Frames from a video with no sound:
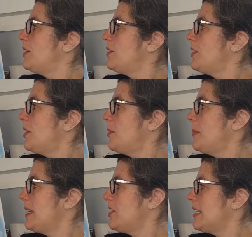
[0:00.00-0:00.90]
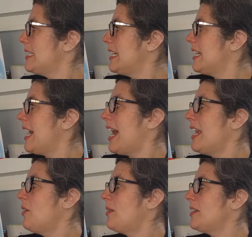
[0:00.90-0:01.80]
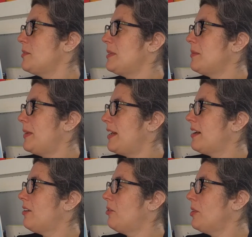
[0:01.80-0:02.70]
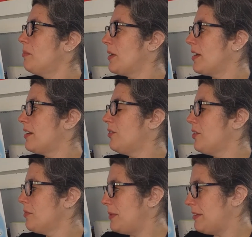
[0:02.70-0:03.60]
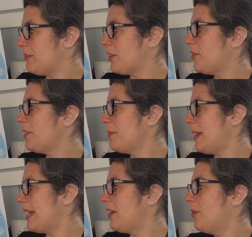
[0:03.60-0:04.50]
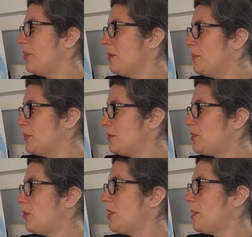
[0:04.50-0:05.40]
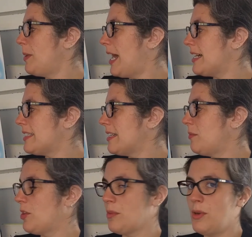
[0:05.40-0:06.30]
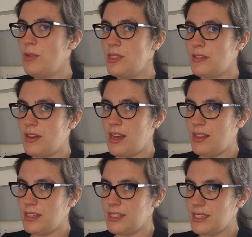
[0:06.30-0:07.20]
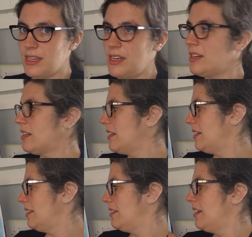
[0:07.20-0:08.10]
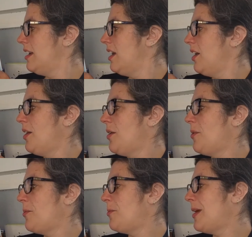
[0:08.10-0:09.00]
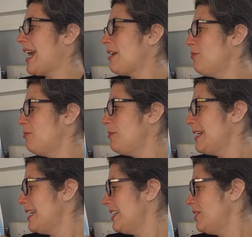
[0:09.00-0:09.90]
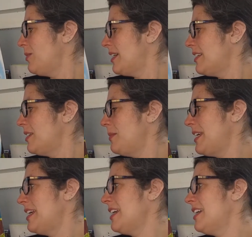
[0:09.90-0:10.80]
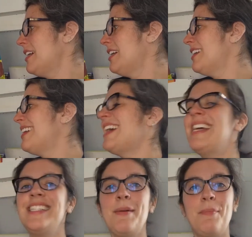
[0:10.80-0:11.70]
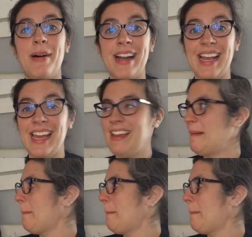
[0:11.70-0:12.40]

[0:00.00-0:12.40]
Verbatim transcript: So PJ said, "I don't want to be a bear or a bird or a beaver or a pig or a moose or a possum or most of all a skunk. What I really want to be is a bunny."